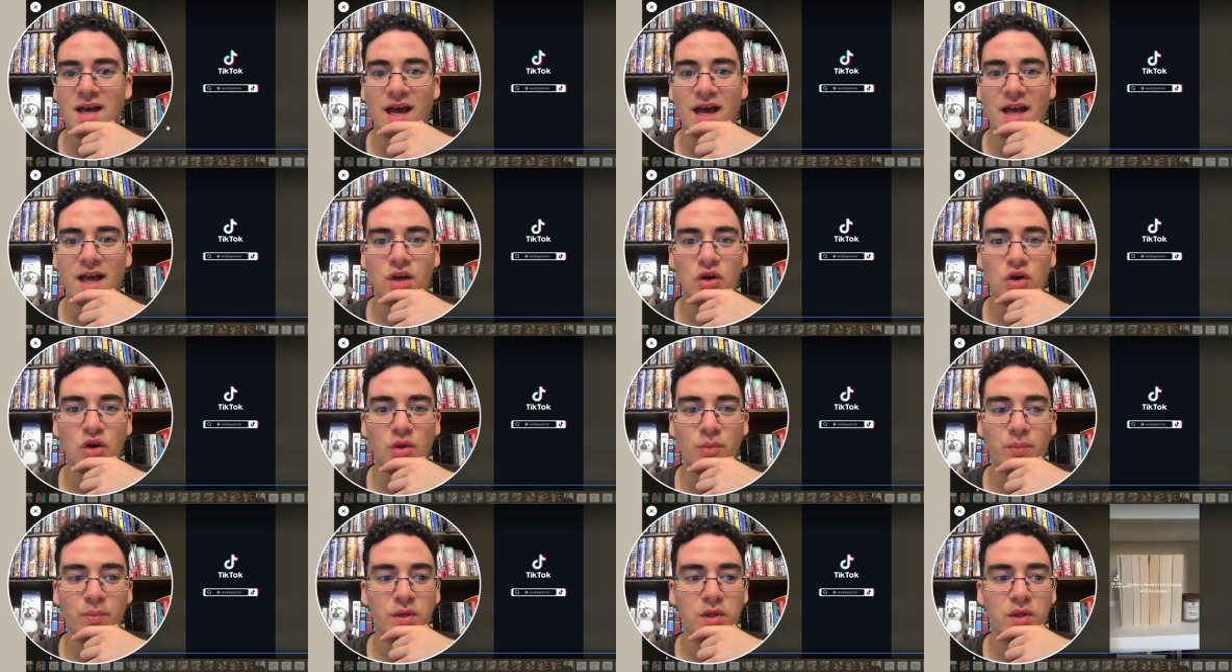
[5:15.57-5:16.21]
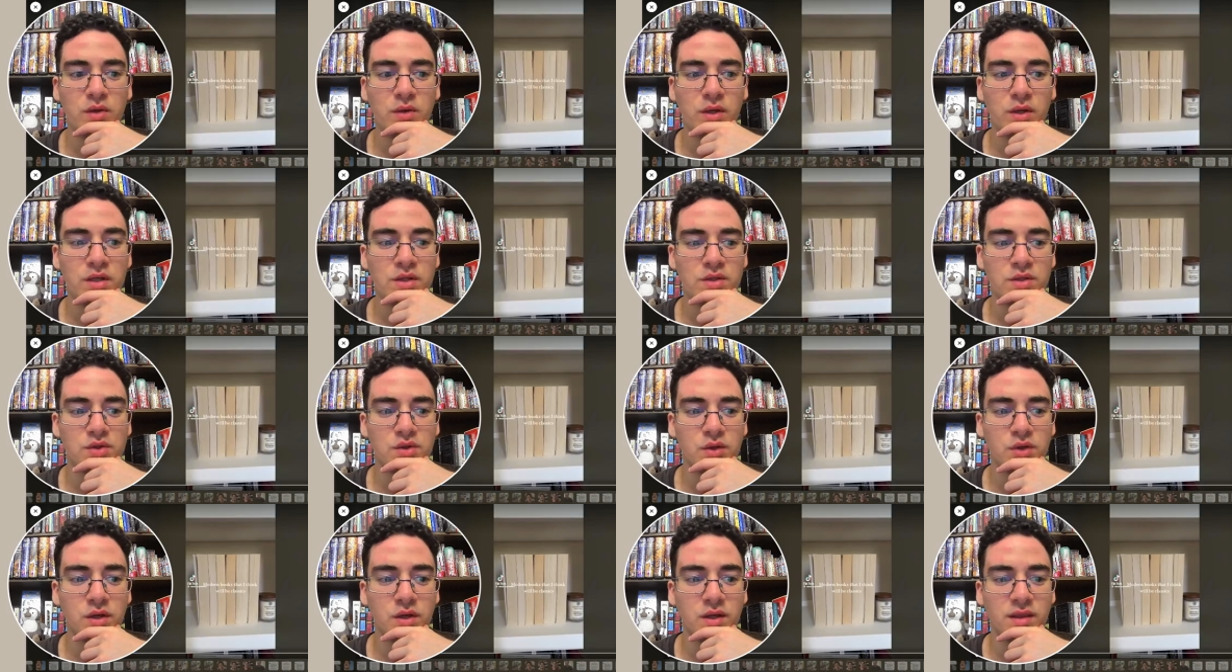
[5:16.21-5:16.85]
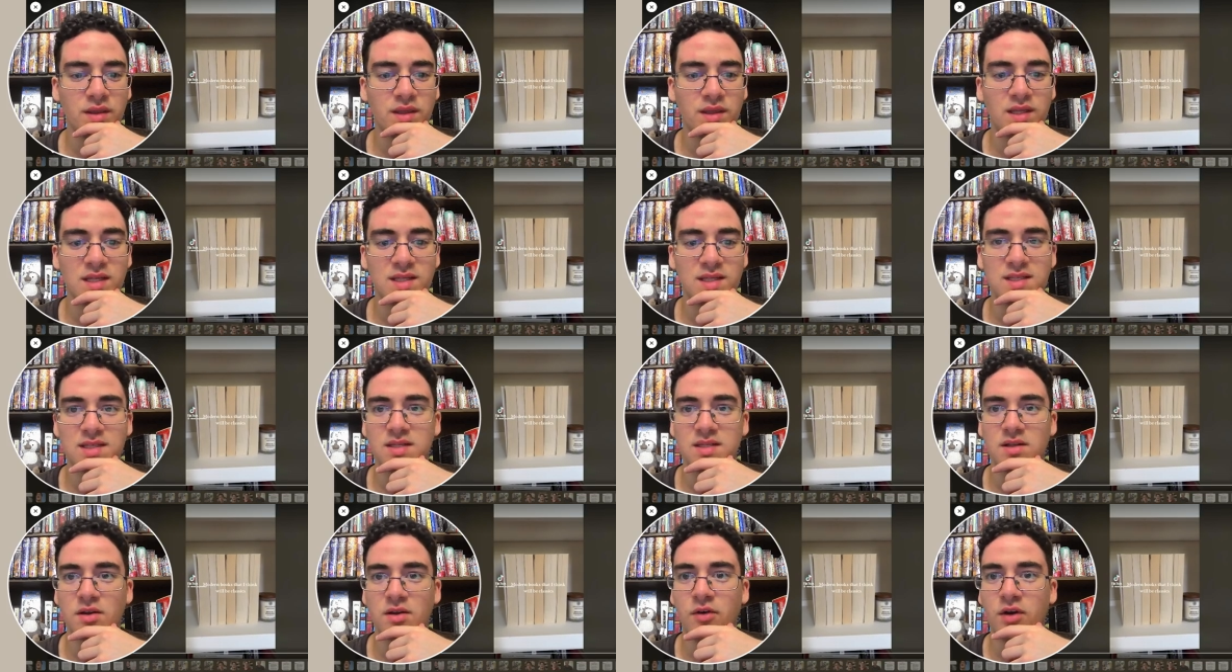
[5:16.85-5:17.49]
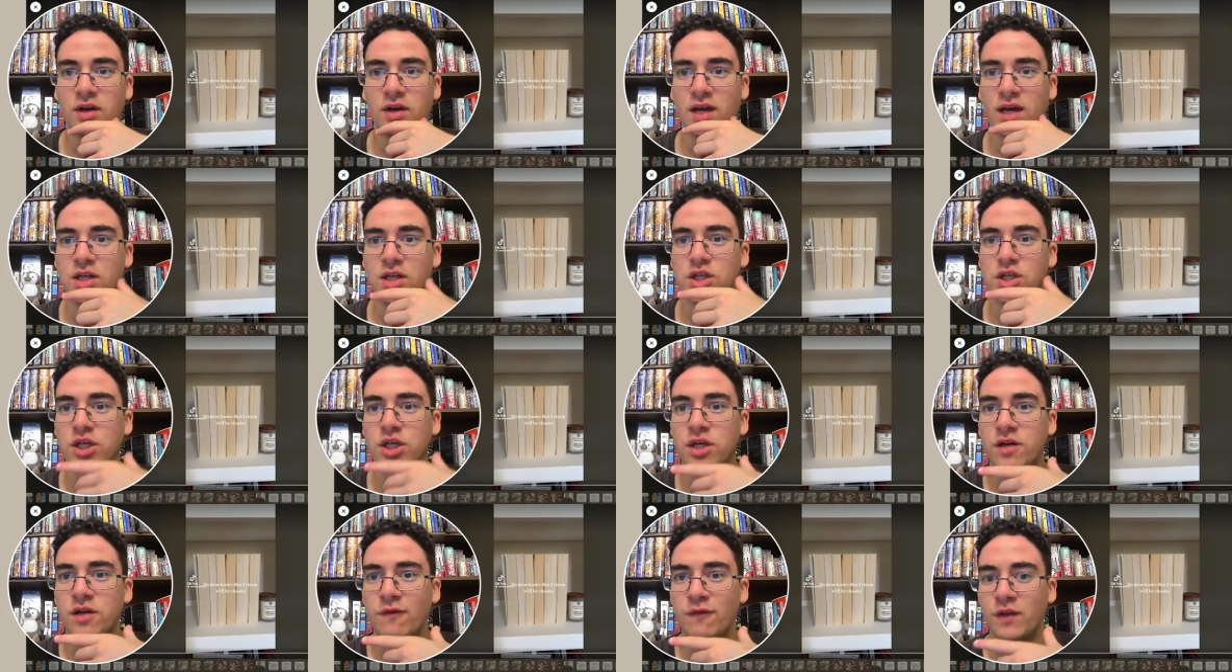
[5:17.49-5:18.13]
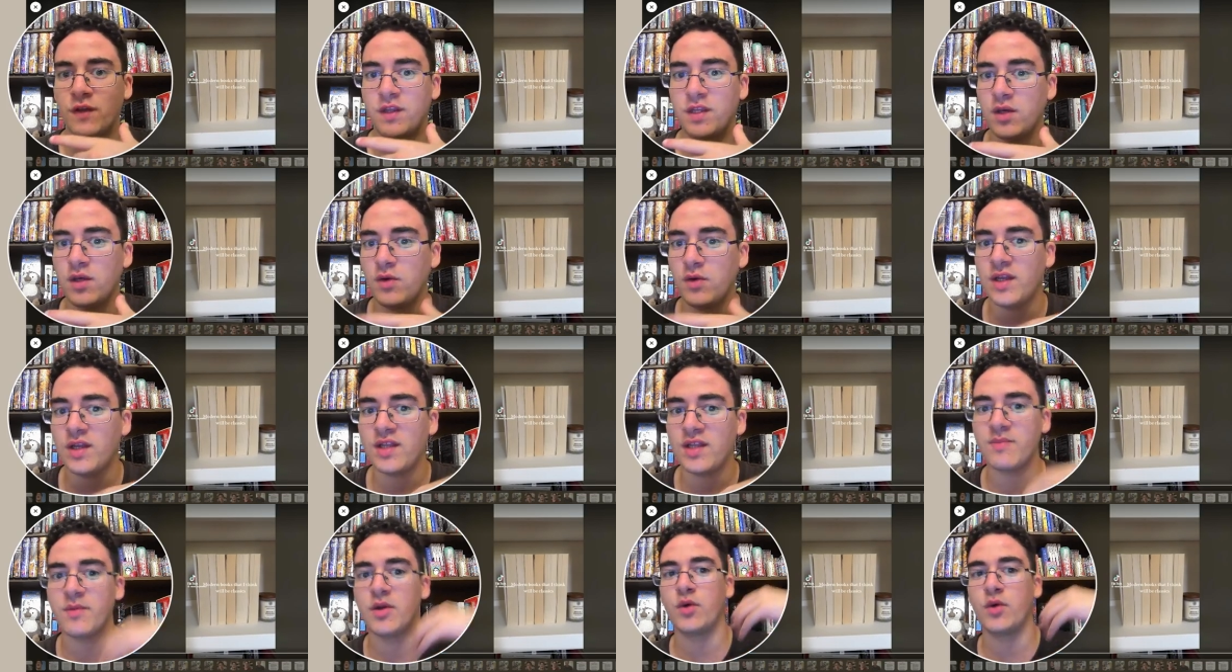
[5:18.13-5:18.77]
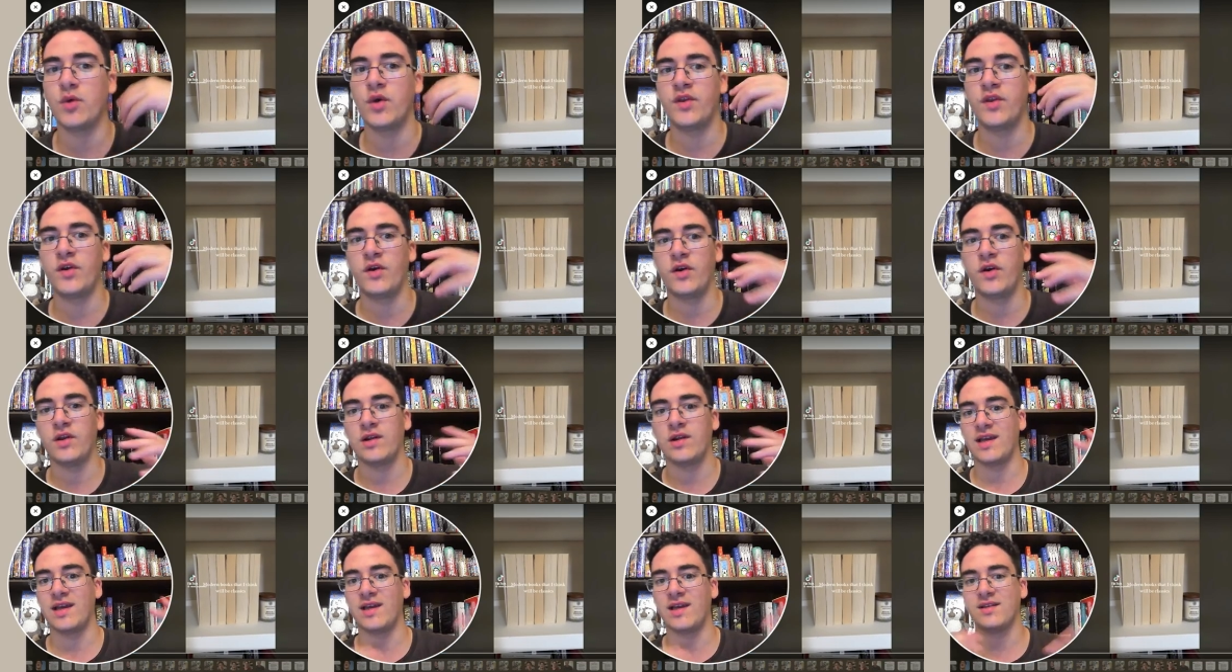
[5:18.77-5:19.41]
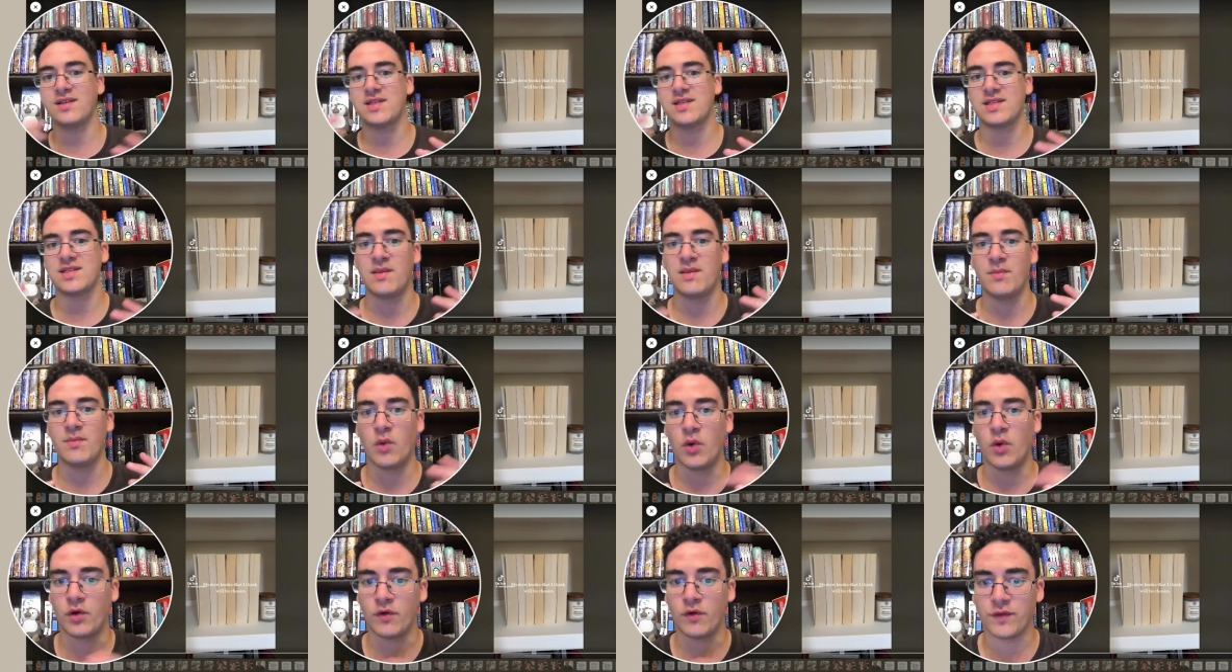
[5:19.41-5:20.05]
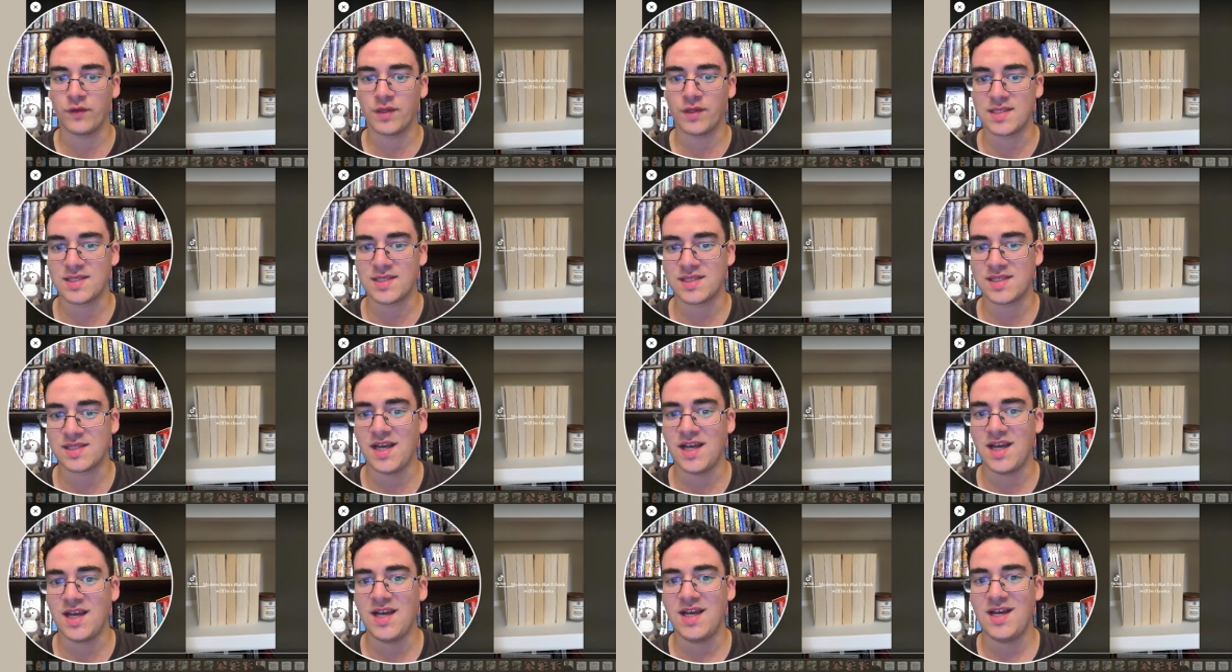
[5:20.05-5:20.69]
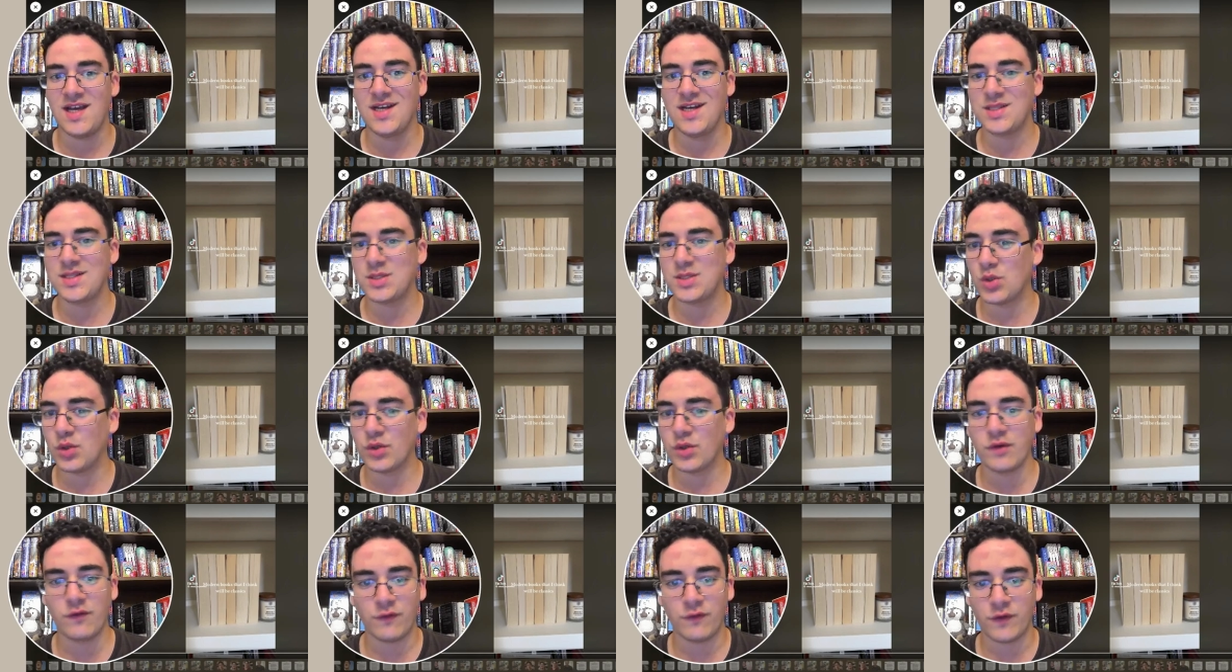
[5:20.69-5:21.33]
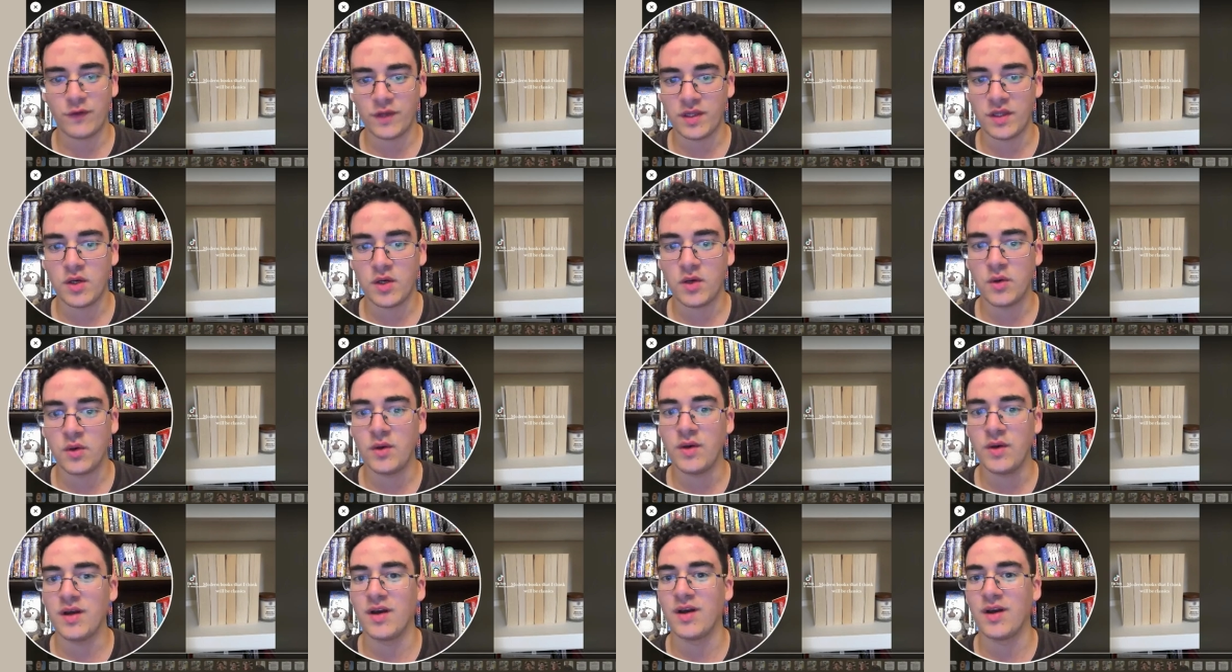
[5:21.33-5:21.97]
I hope you enjoyed this reaction video. Let me know whether you'd like to see more of this sort of video.